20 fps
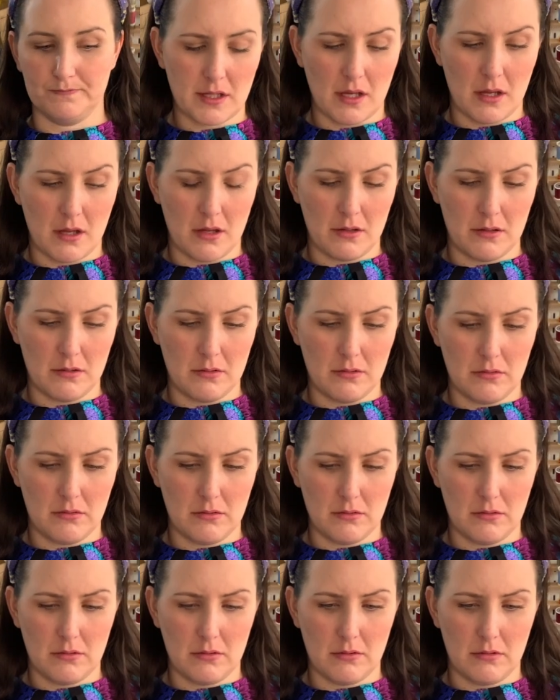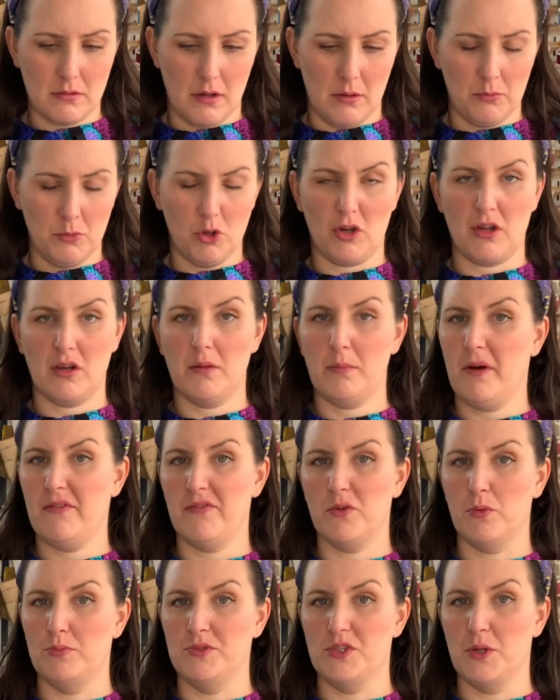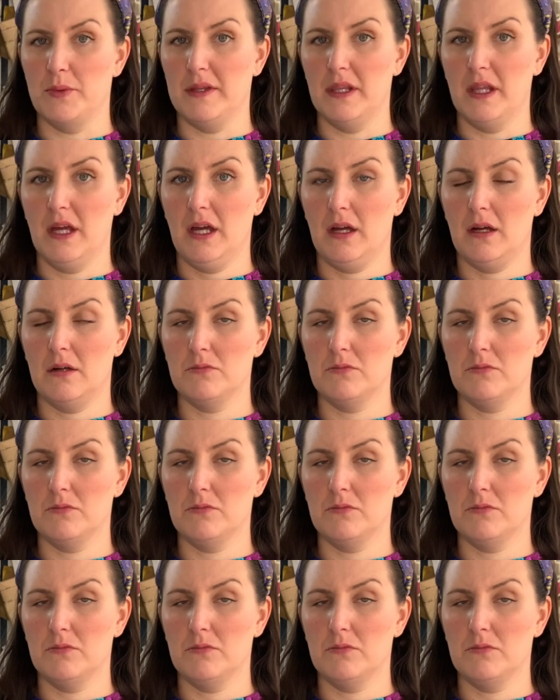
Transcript: so I'm not going to bother doing that.